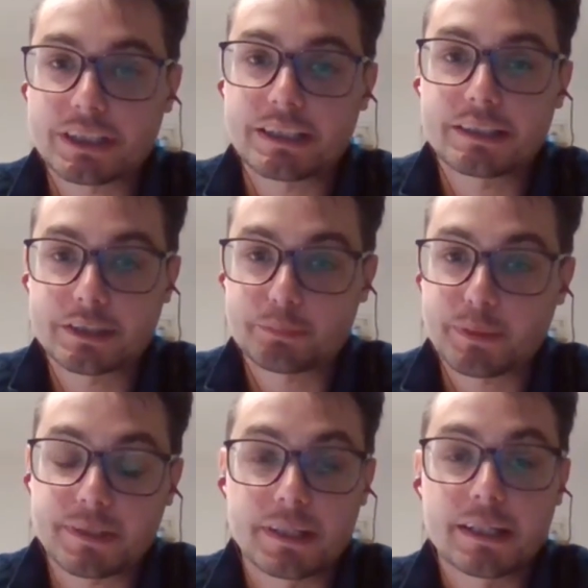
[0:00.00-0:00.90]
in
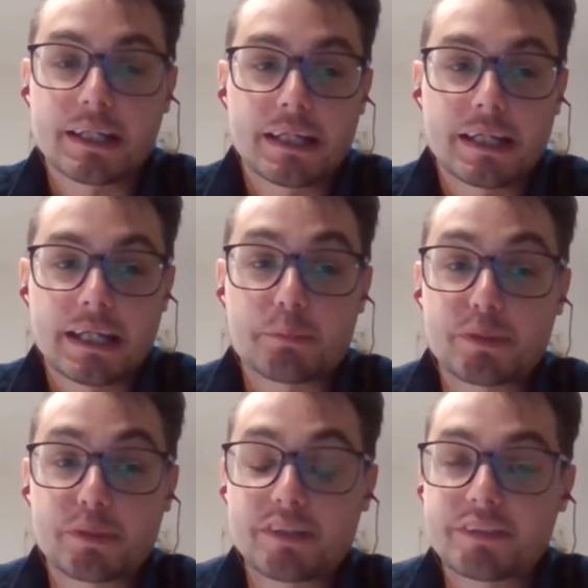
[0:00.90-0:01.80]
Lisbon.
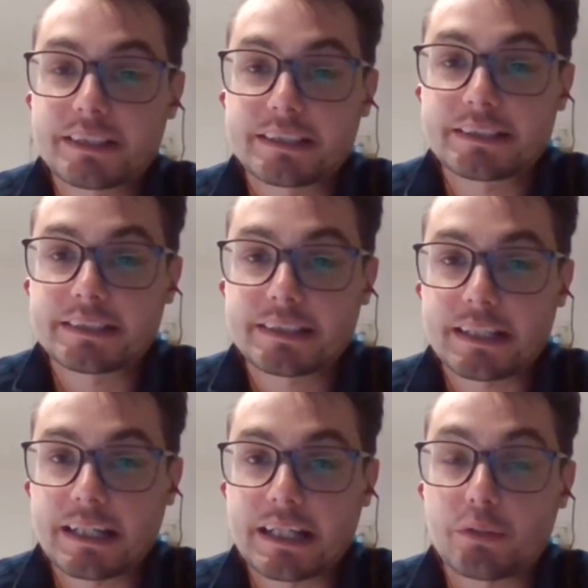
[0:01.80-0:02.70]
Previous to
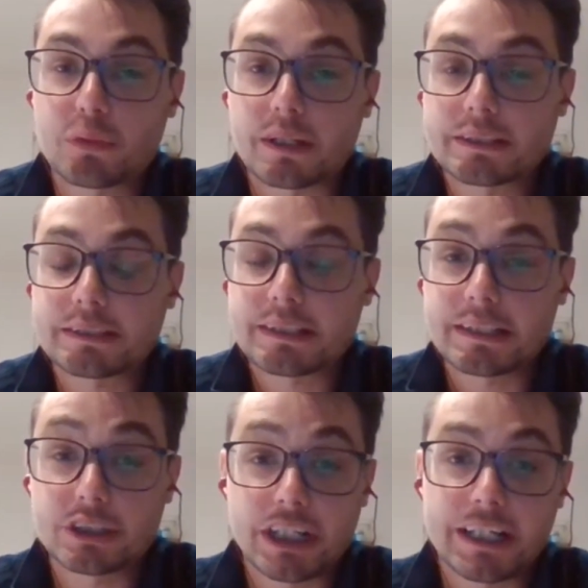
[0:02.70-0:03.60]
this, I worked
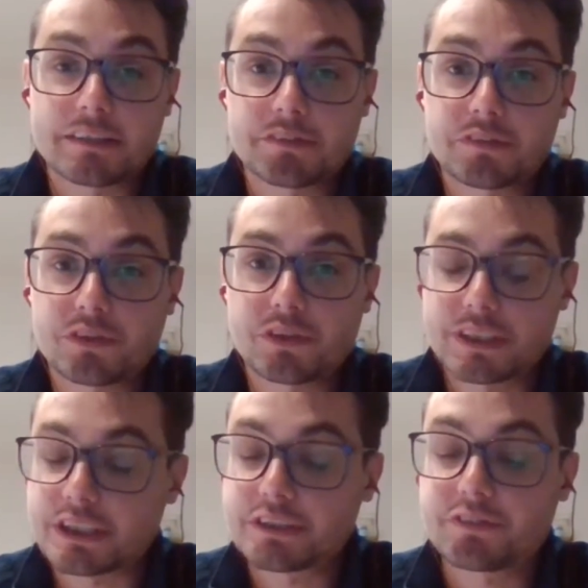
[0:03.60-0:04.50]
in China for 4
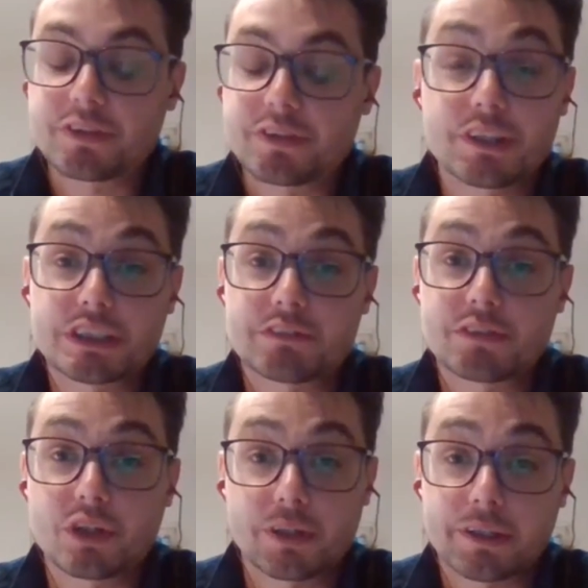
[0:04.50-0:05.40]
years for the University
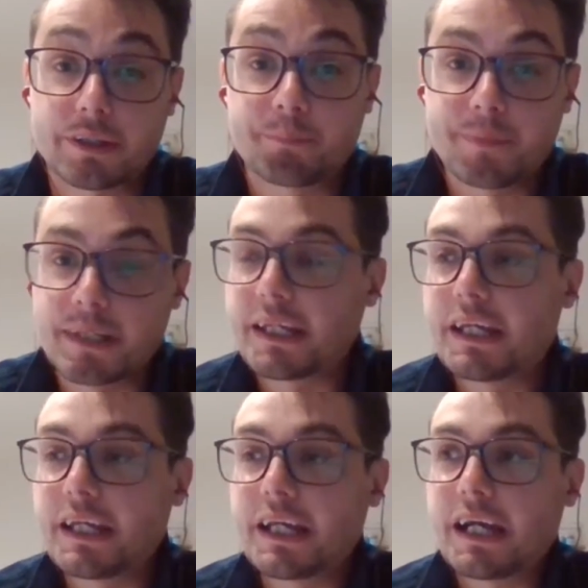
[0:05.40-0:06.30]
of Nottingham.
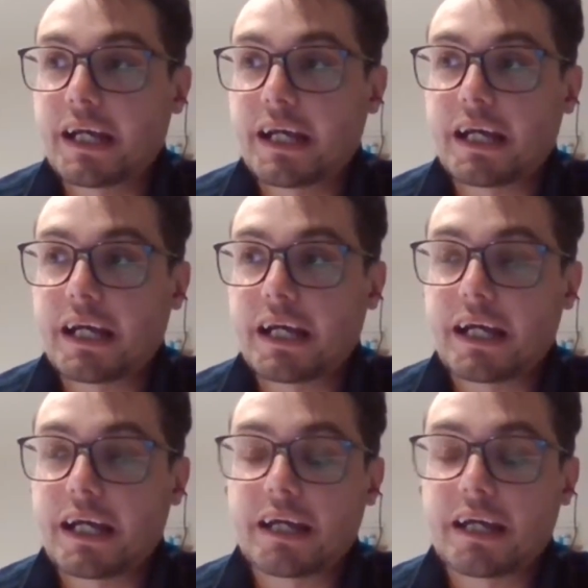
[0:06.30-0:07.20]
I
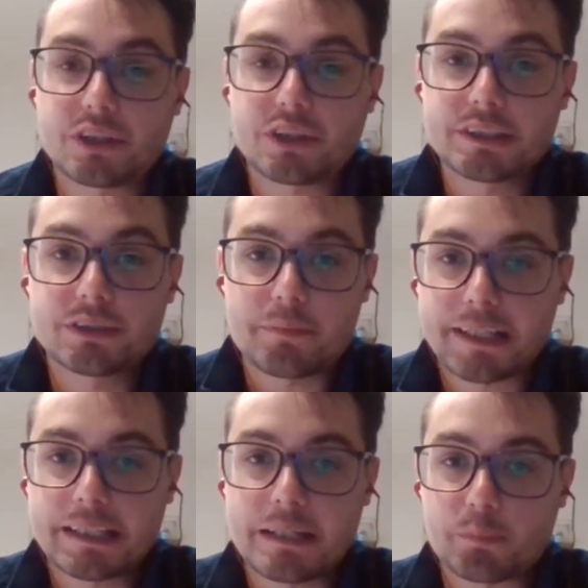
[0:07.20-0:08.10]
first got
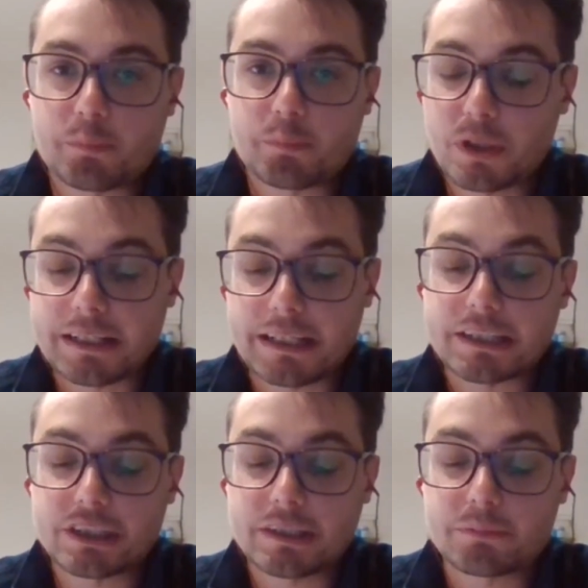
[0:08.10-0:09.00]
into academic
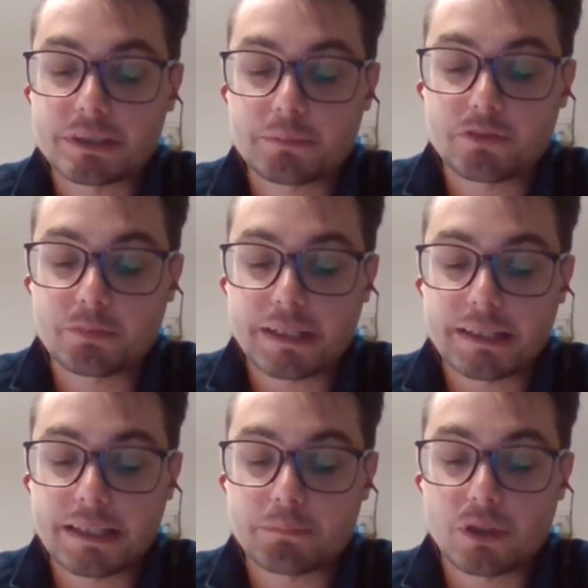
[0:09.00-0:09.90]
blogging. Actually, it was some of
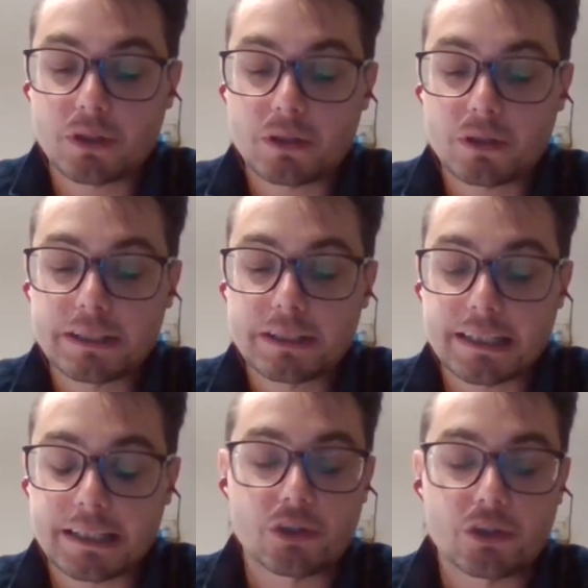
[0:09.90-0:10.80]
my colleagues
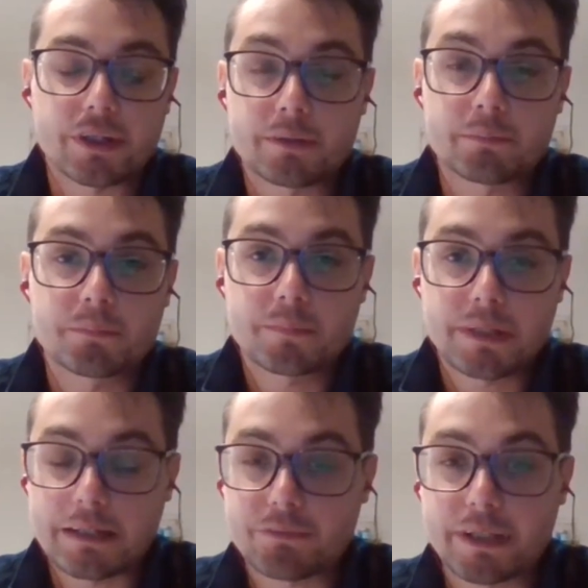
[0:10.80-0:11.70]
at Nottingham
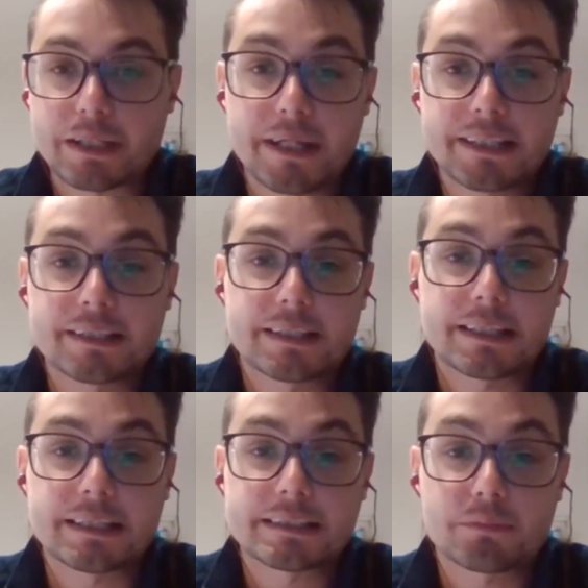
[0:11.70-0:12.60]
recommended it
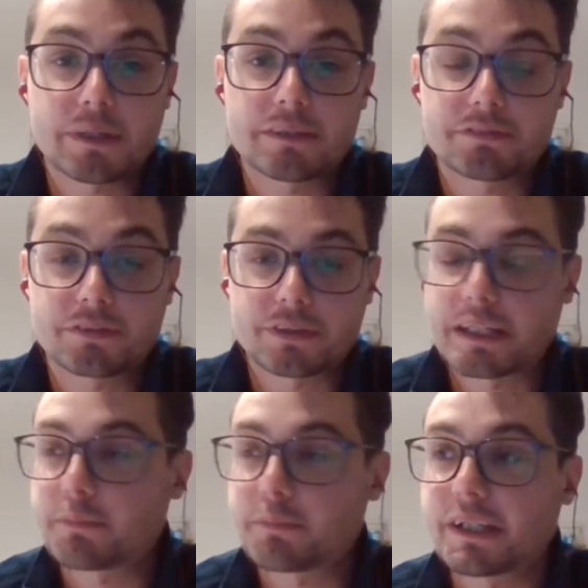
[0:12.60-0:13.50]
as a way for a
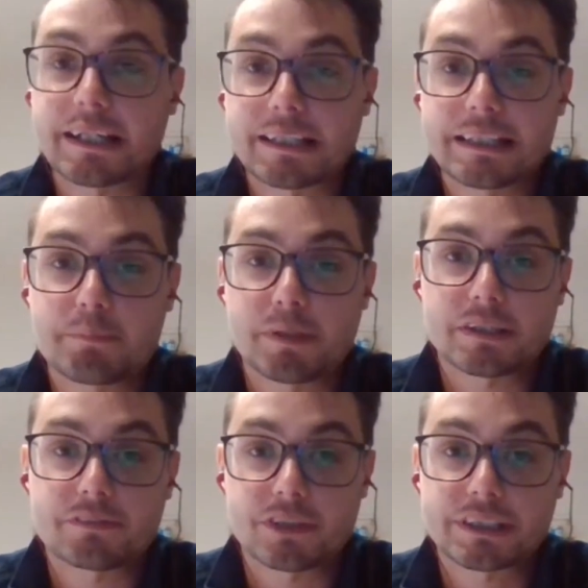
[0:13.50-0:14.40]
young academic to
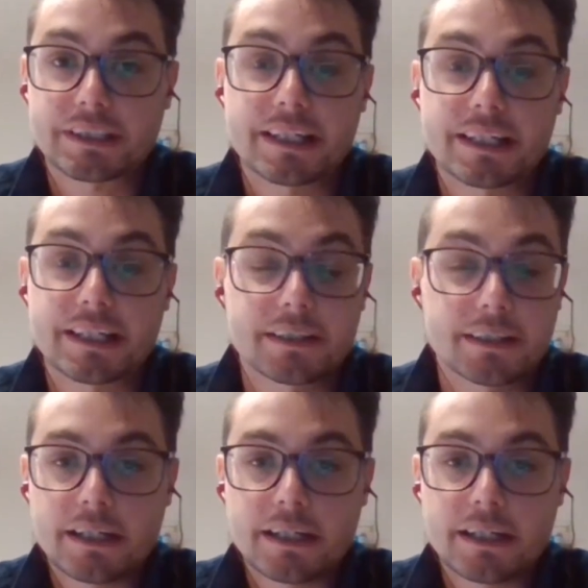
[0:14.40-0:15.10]
first gain